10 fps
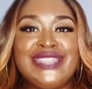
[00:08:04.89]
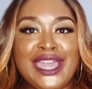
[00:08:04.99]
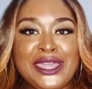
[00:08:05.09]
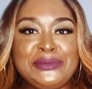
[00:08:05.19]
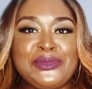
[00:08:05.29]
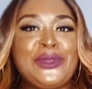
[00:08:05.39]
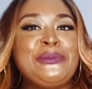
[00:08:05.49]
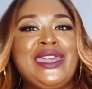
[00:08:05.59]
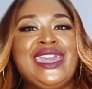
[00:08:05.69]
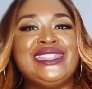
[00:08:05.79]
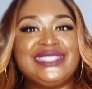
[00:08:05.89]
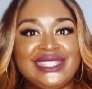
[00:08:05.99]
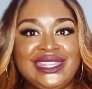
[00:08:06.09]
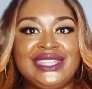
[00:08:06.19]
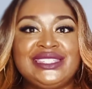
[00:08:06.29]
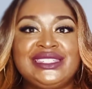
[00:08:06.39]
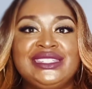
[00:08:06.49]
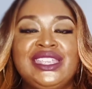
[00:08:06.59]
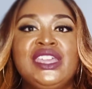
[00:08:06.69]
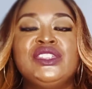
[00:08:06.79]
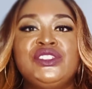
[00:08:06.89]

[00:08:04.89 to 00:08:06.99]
type romance connection,